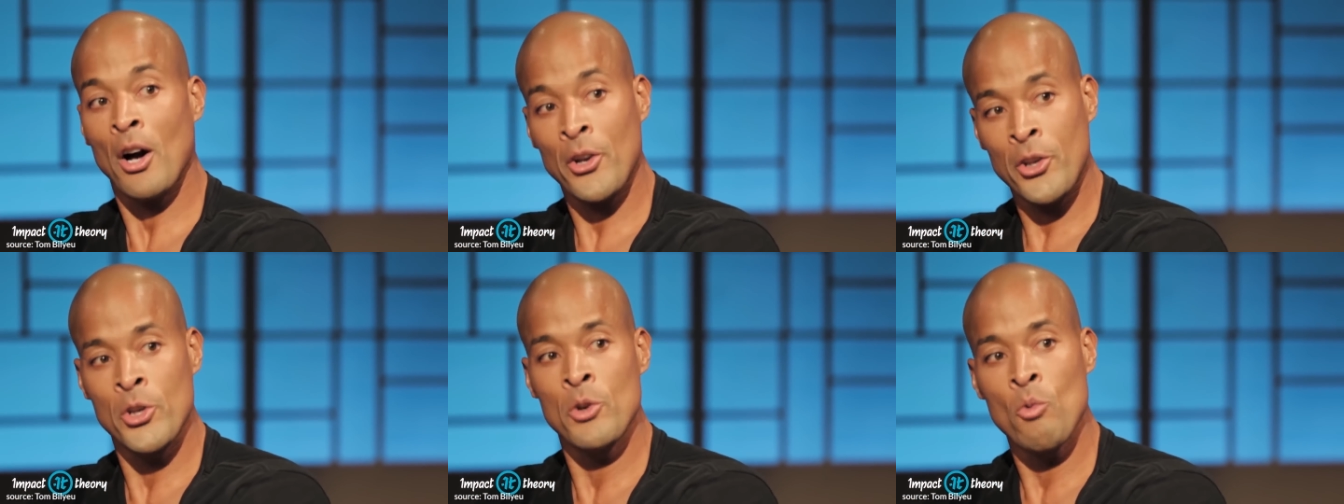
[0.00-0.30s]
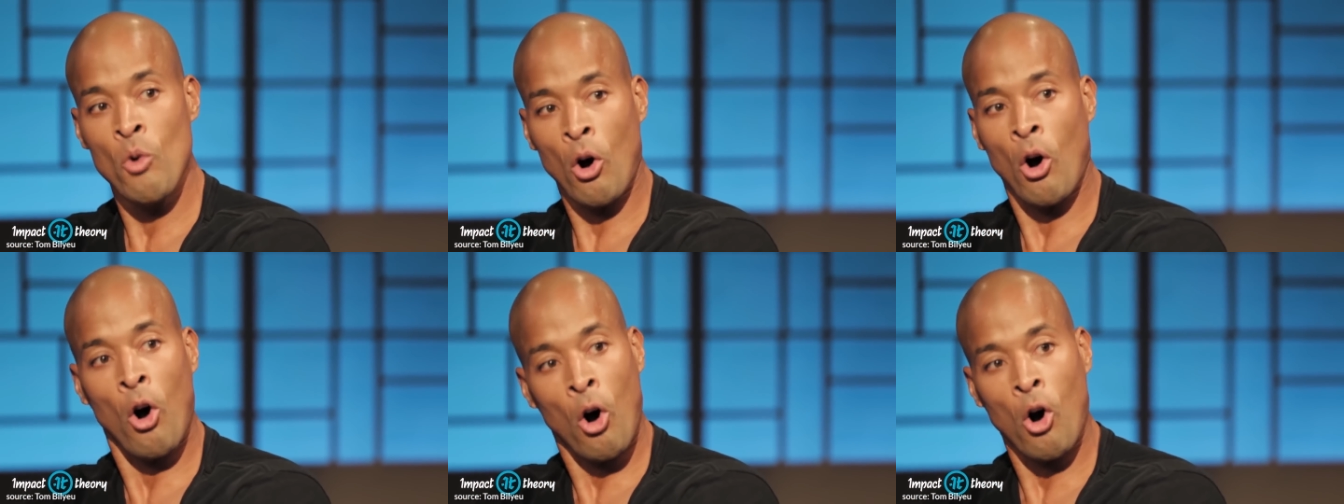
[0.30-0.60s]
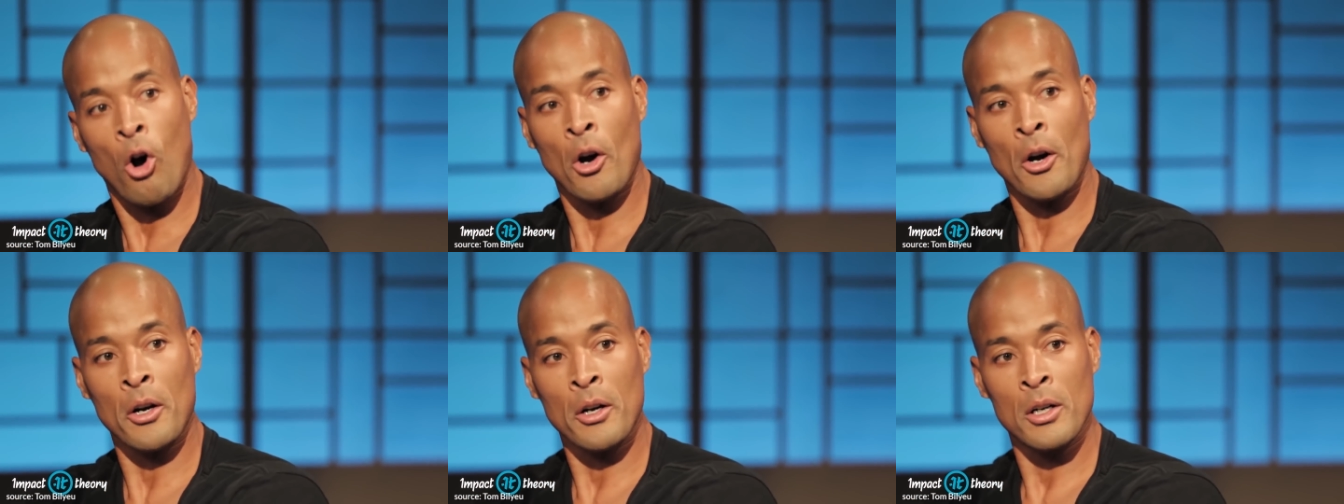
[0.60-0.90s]
you
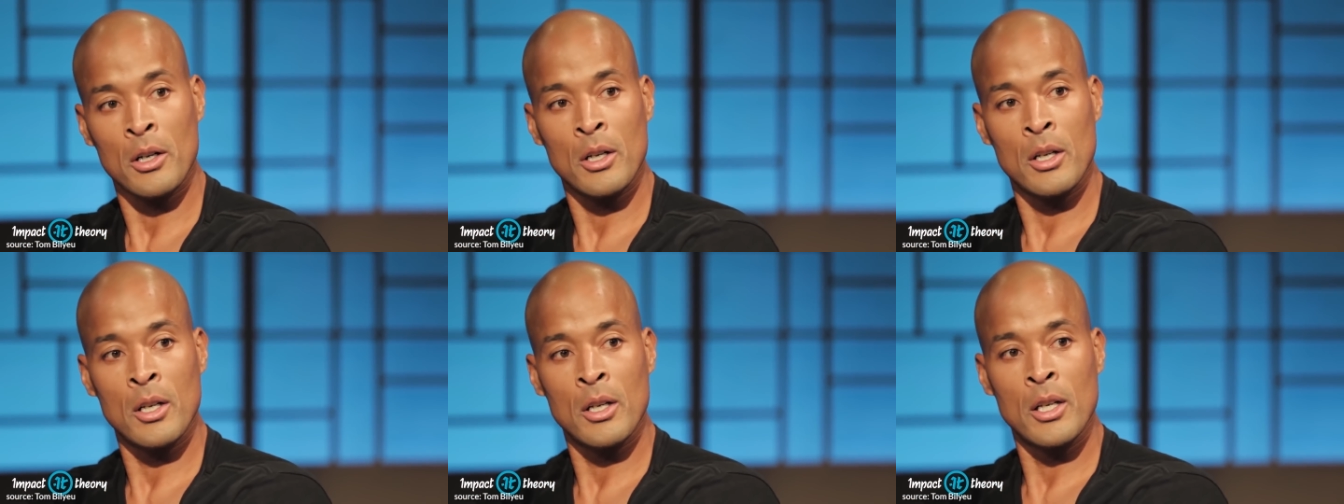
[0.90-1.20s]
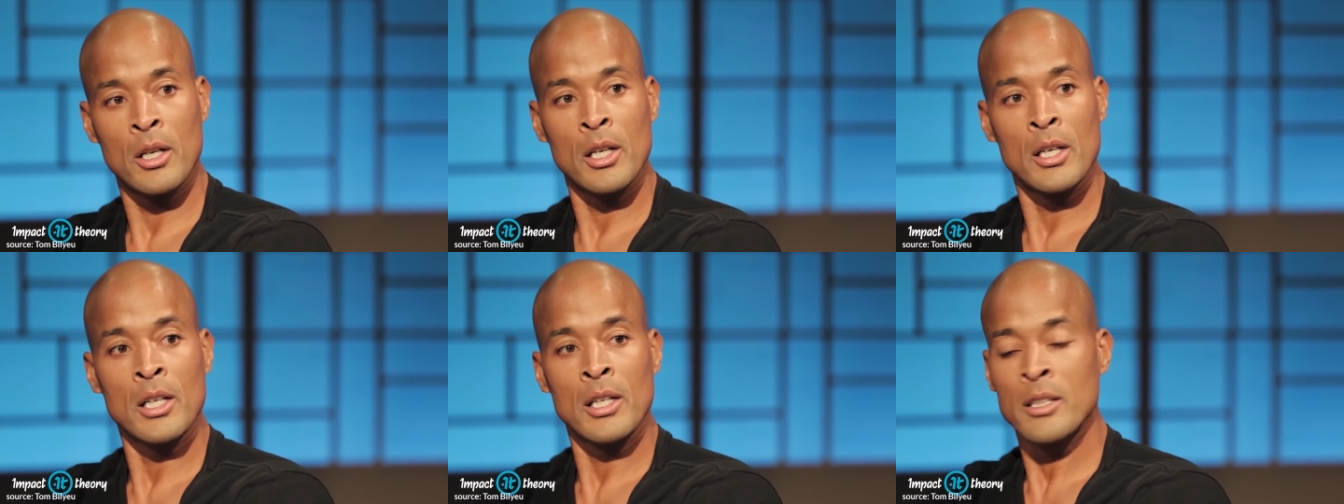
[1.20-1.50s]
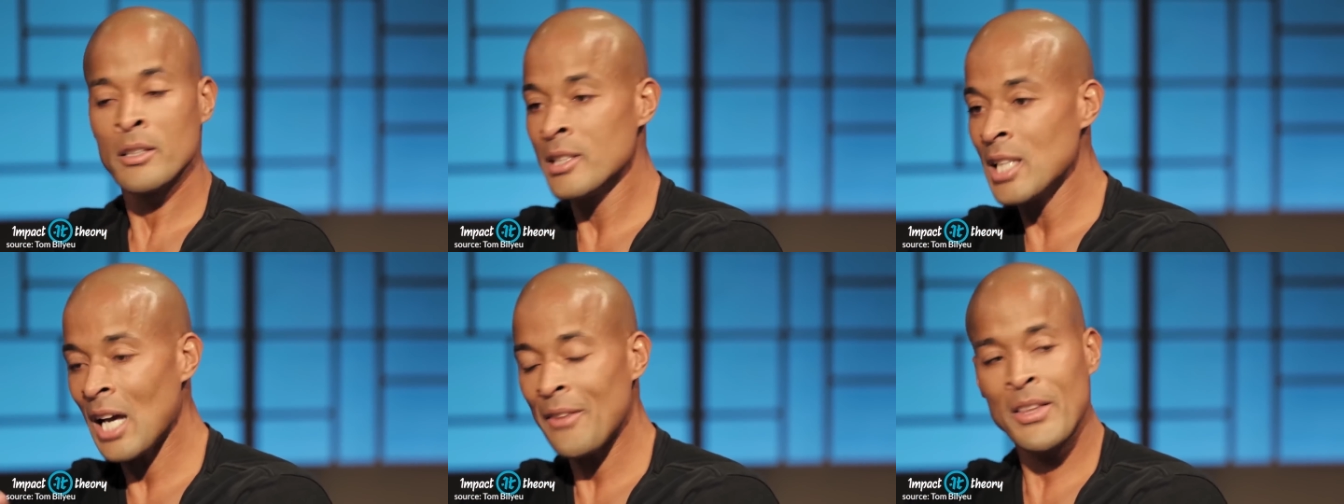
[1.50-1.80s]
are,
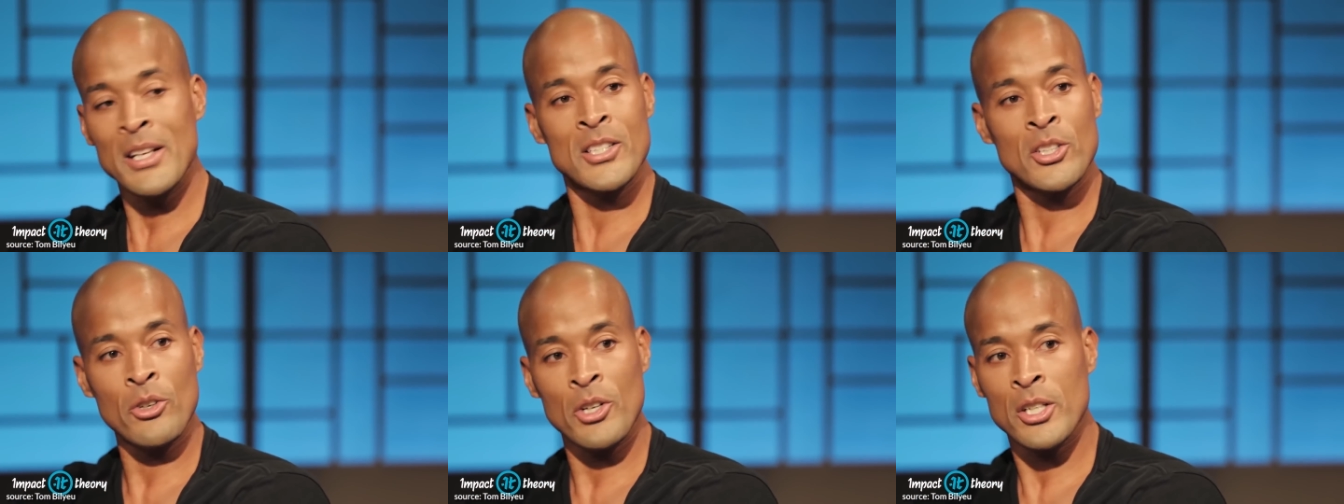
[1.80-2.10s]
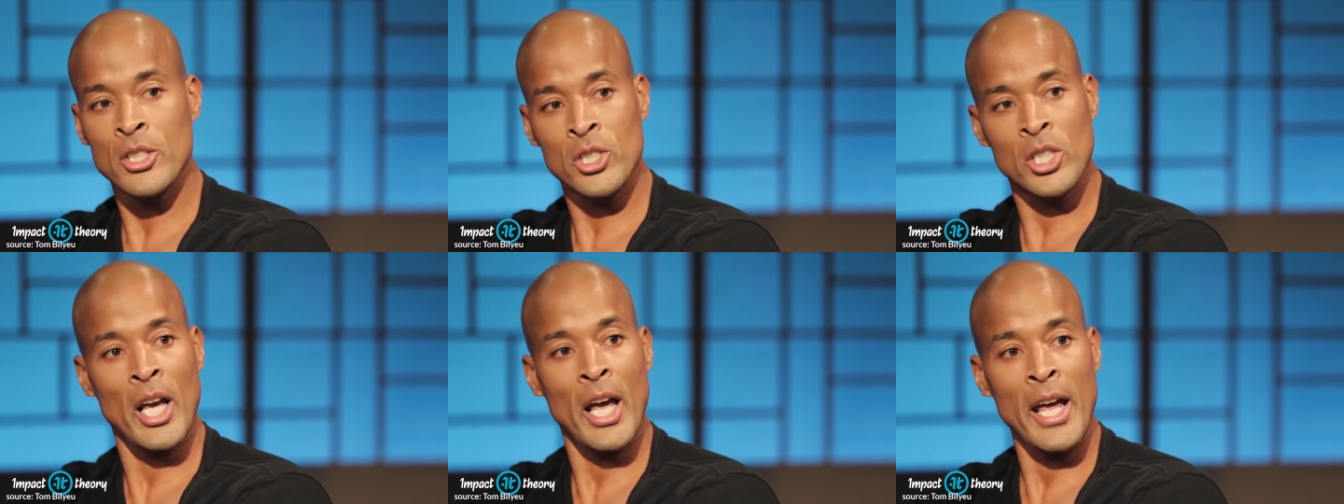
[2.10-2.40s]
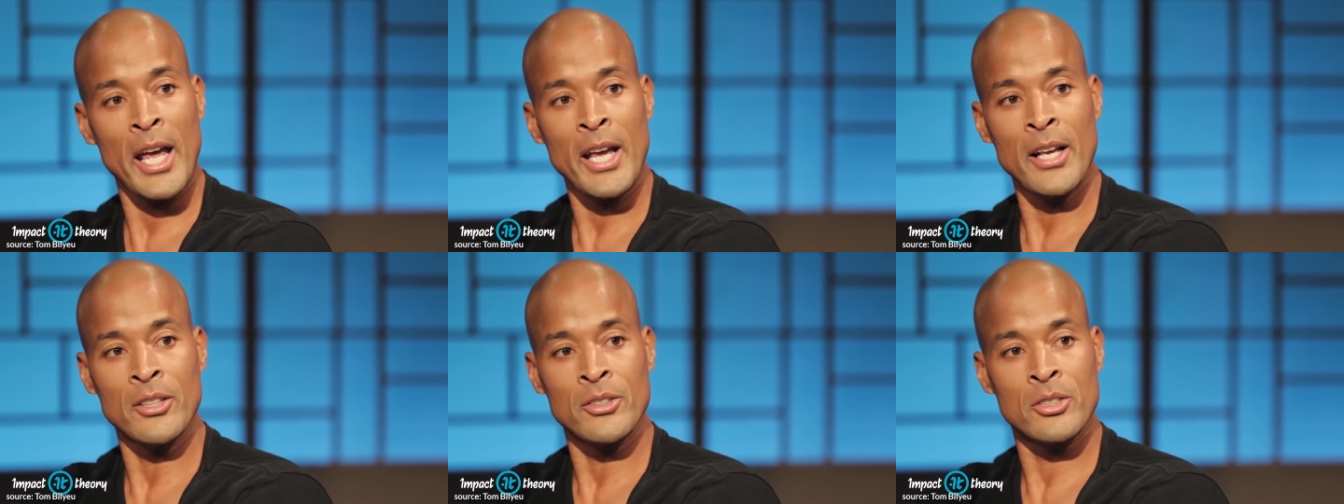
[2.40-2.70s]
nothing's going to
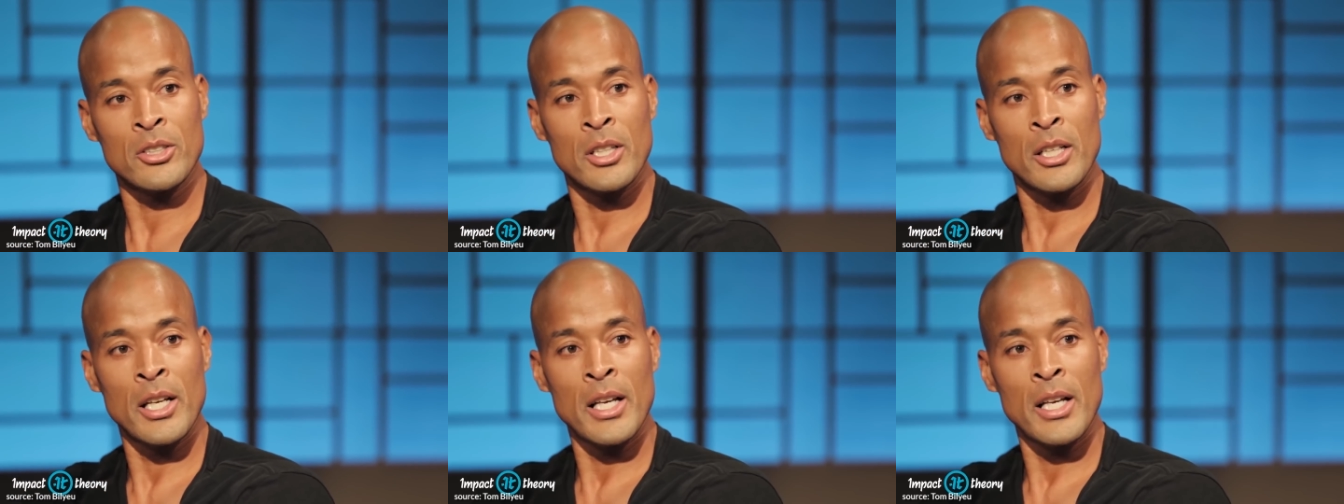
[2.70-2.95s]
change.